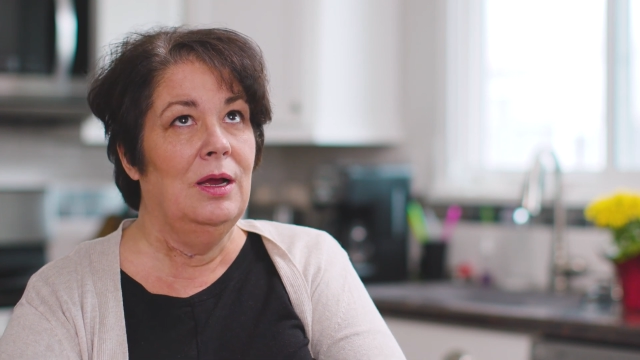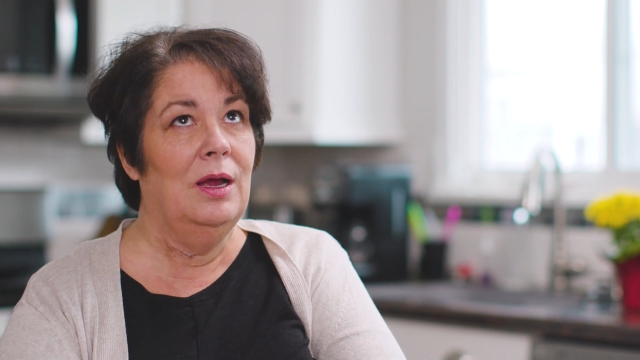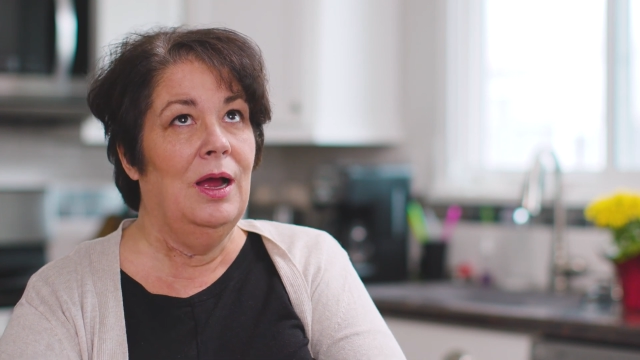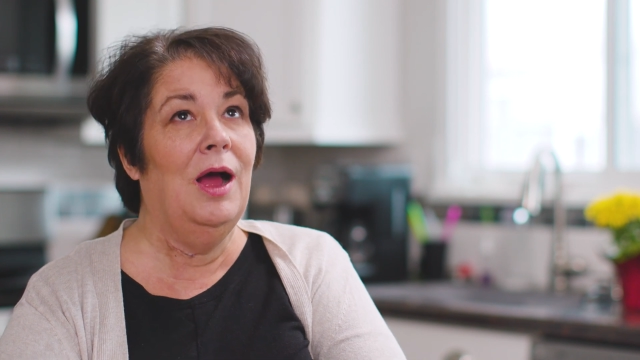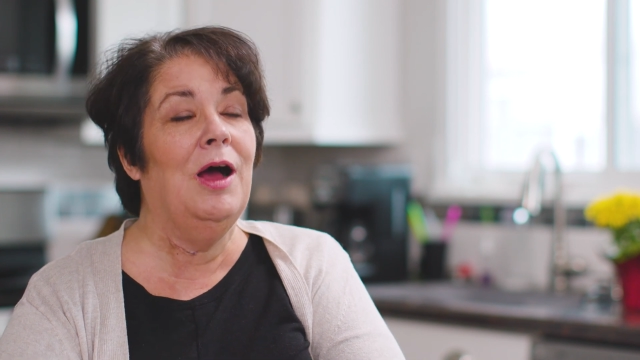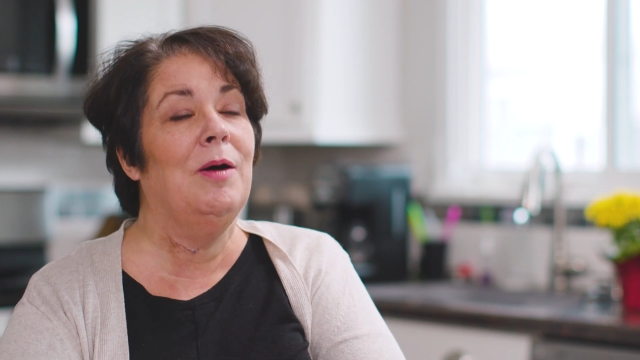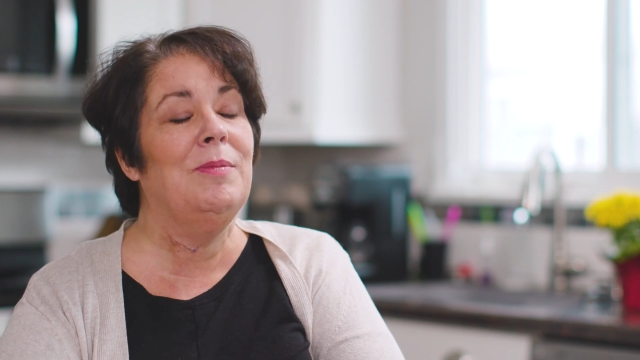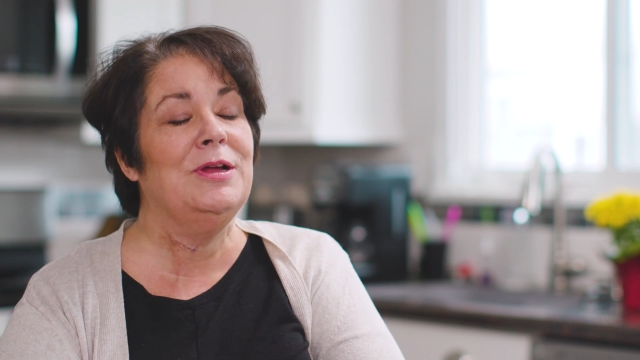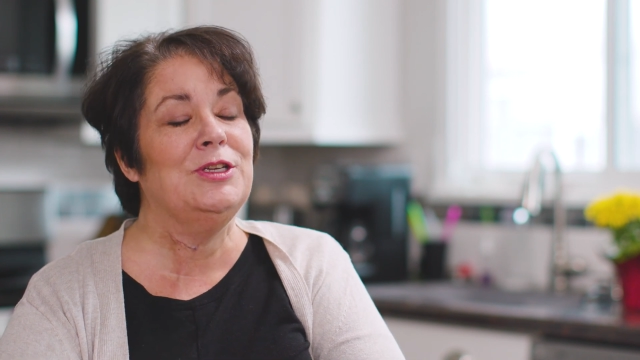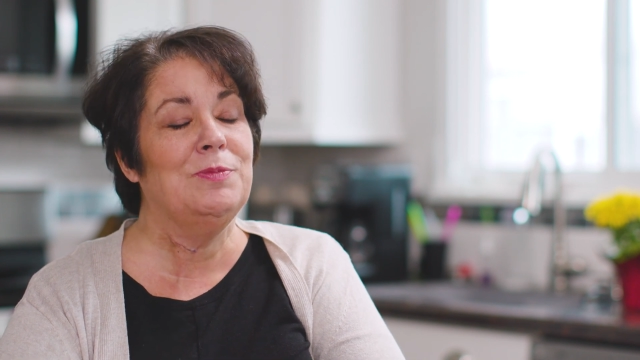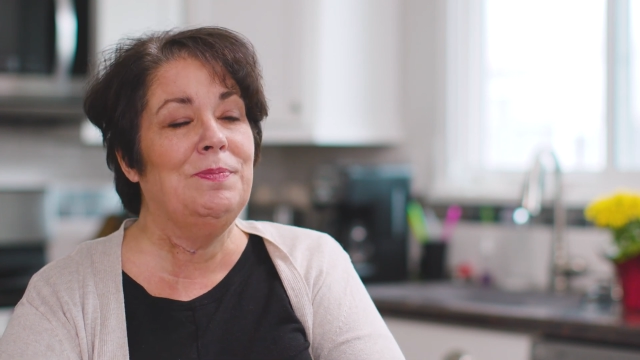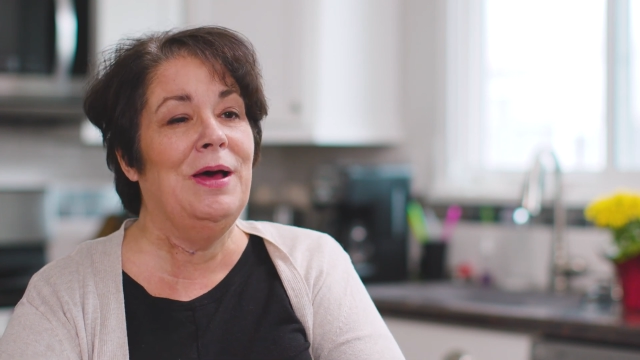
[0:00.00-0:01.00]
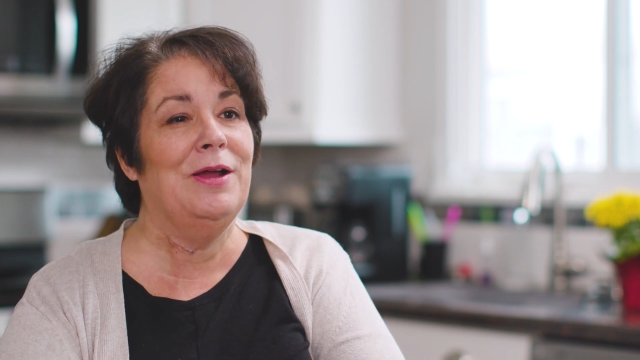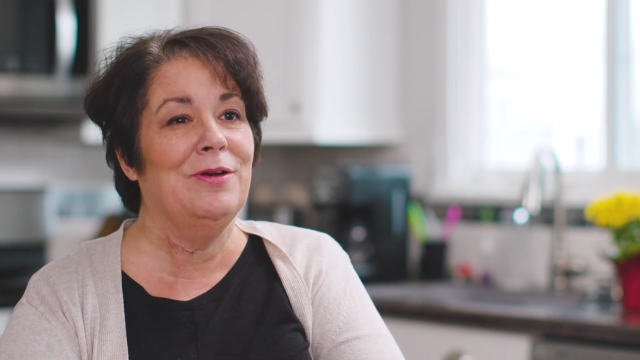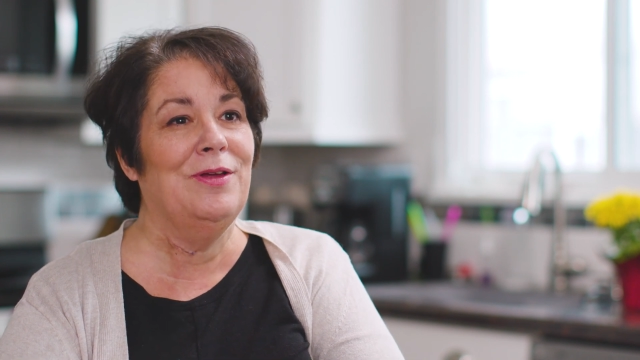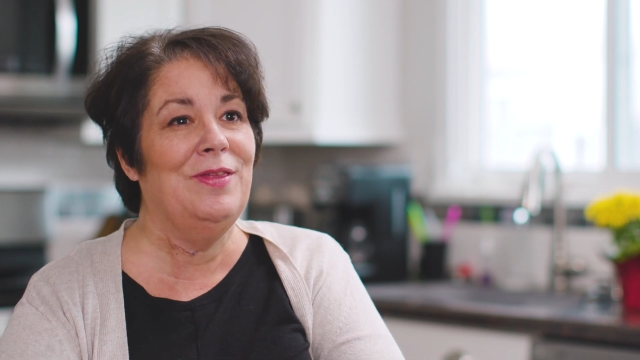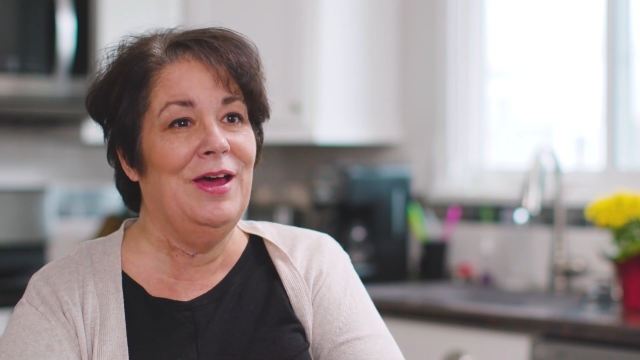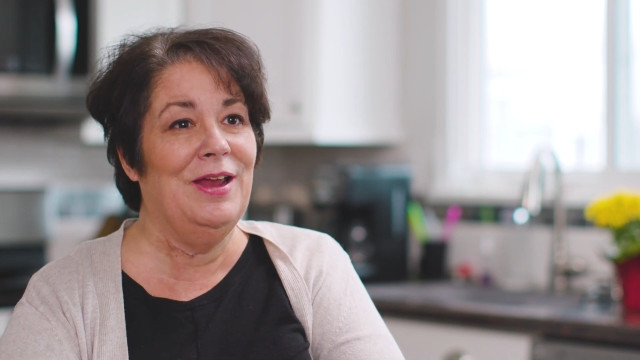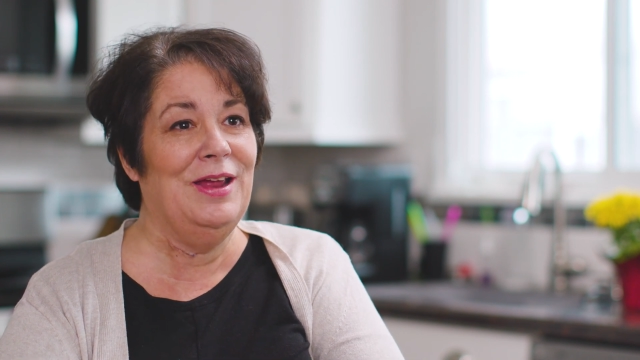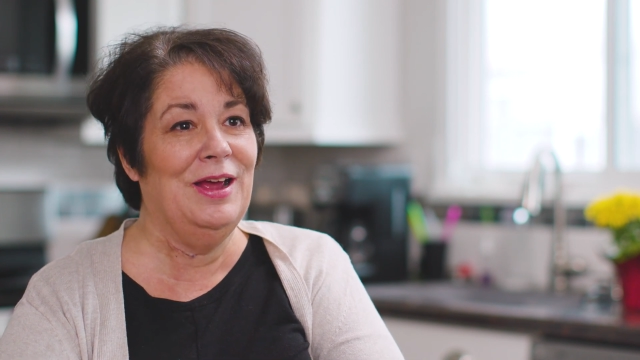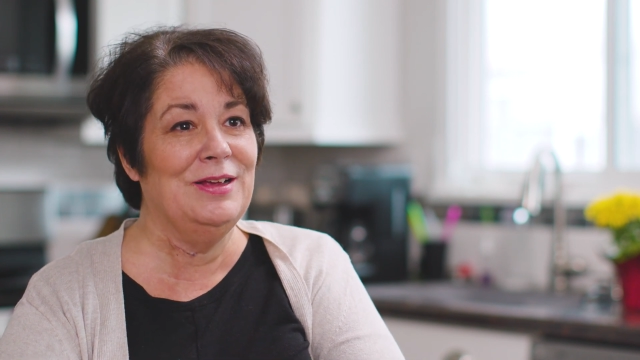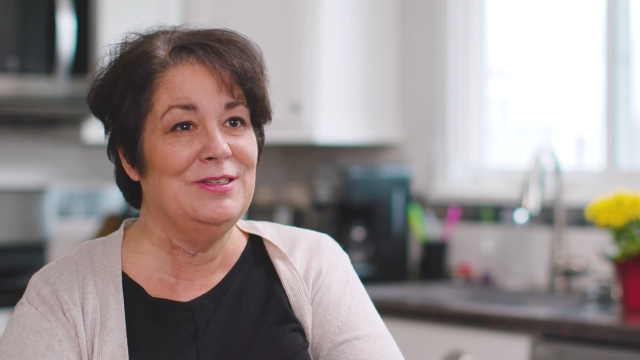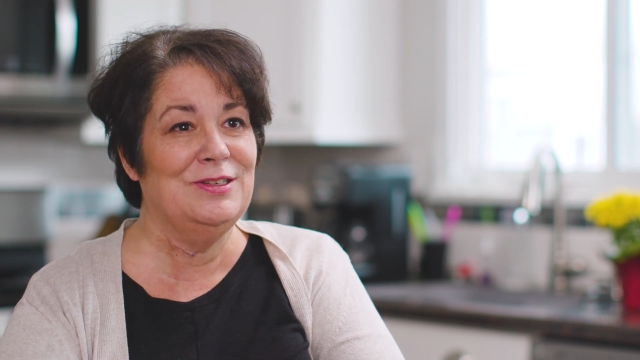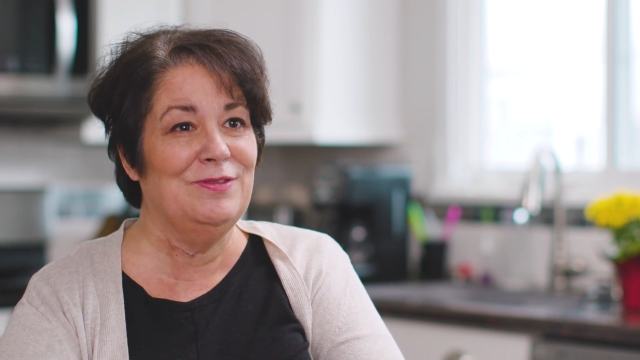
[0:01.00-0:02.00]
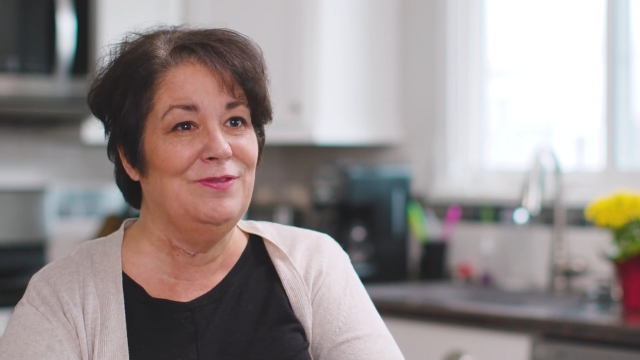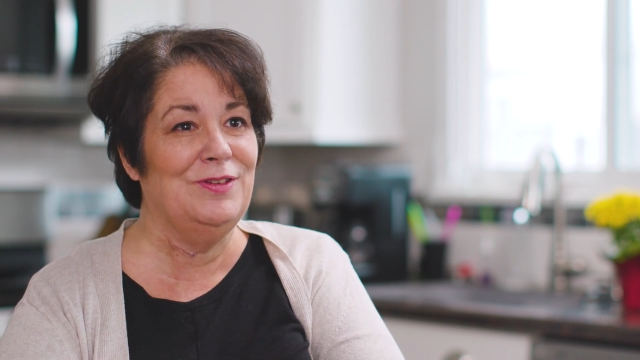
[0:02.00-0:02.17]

how much better that has to